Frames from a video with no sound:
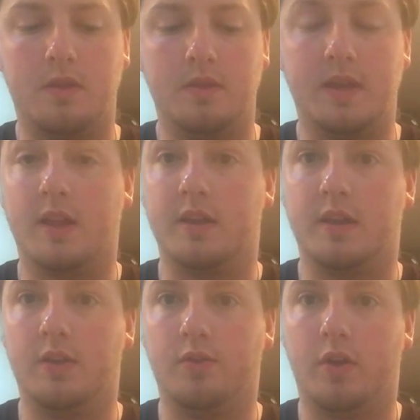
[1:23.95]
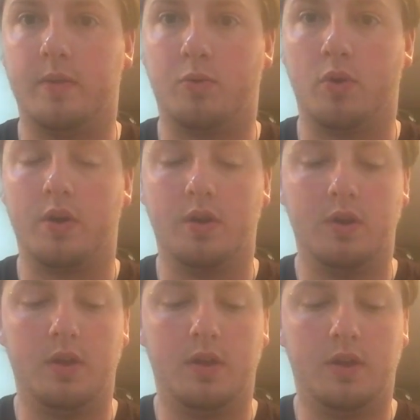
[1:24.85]
the LEDs on the board
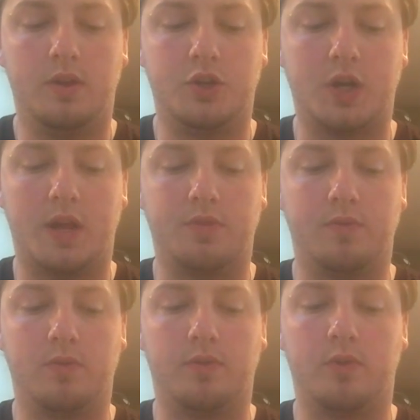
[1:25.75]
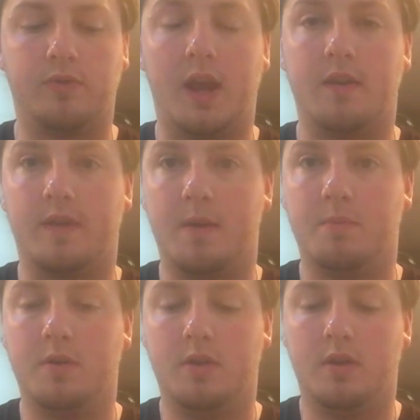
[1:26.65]
to shine through. So there's 8 of
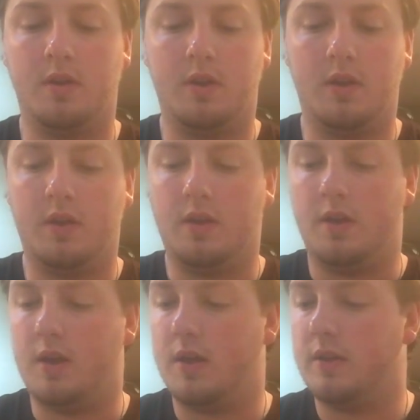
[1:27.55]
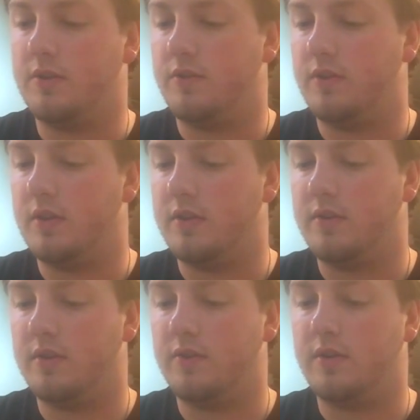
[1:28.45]
them. Let's
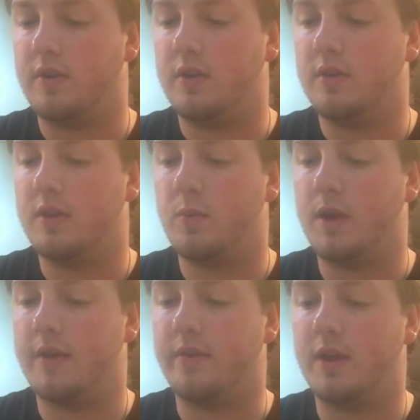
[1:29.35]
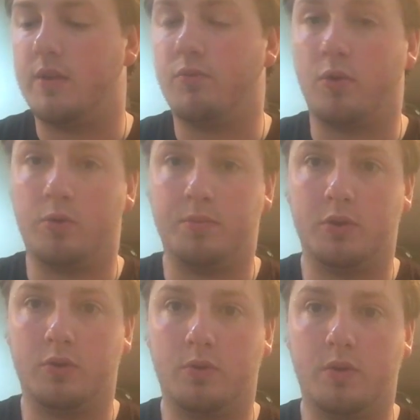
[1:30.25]
see. Then we have a royal
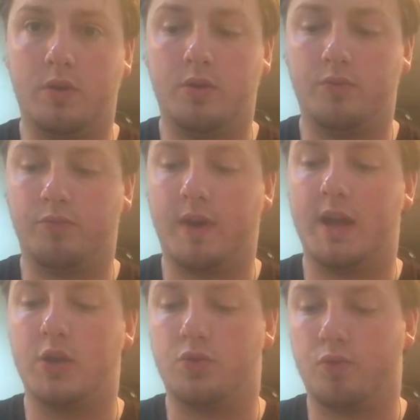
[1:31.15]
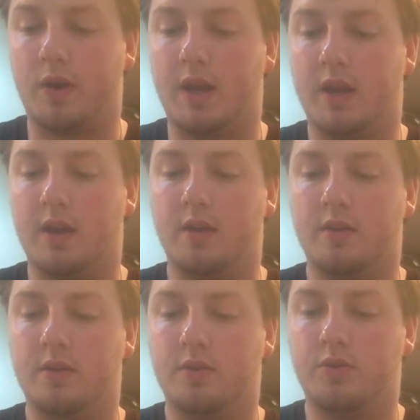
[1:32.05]
blue, red, green
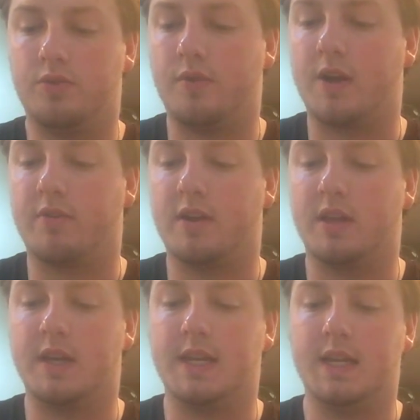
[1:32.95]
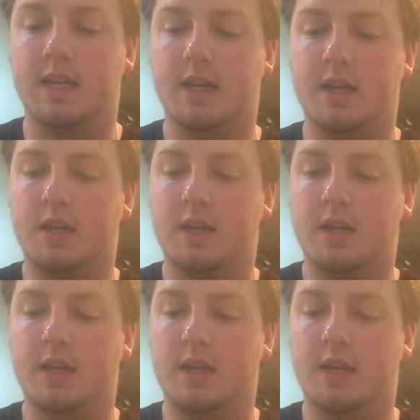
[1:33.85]
Tri-Cree LED.